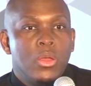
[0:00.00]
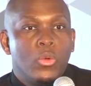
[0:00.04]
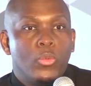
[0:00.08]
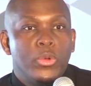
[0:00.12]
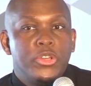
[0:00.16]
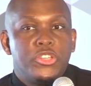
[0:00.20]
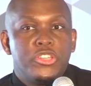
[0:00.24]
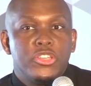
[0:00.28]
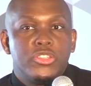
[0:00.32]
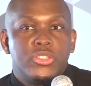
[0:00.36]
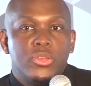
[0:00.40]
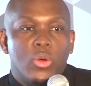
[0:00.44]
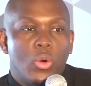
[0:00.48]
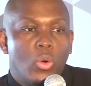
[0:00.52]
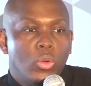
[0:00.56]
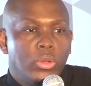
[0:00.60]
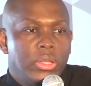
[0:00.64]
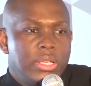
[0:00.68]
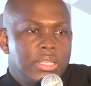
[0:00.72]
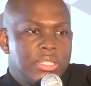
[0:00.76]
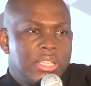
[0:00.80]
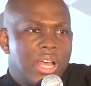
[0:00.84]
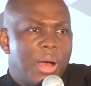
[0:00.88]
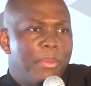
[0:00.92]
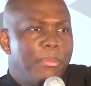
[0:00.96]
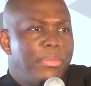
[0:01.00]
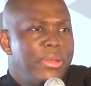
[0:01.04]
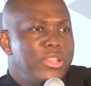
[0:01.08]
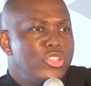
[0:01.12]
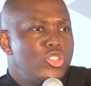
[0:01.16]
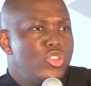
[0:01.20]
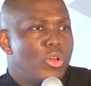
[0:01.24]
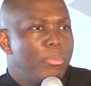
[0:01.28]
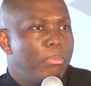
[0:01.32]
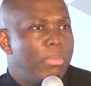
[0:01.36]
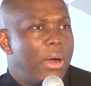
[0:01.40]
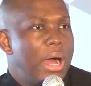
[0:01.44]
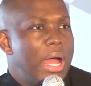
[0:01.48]
which is all these
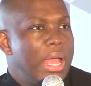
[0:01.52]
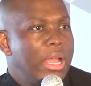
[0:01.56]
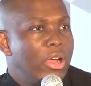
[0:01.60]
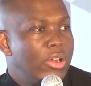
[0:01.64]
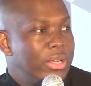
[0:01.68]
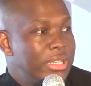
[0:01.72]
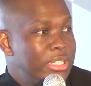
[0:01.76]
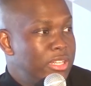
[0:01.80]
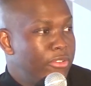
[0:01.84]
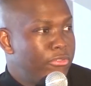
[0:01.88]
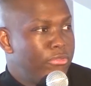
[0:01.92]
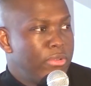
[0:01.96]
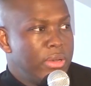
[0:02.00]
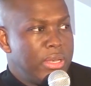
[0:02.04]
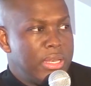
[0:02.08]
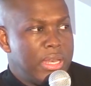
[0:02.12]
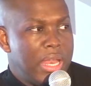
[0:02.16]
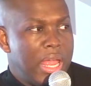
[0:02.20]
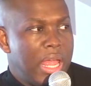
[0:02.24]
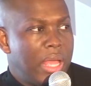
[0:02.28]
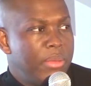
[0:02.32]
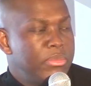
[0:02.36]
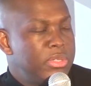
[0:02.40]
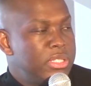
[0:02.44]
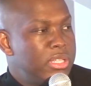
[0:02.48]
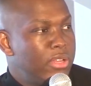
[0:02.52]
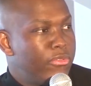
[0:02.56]
companies you're buying are different names,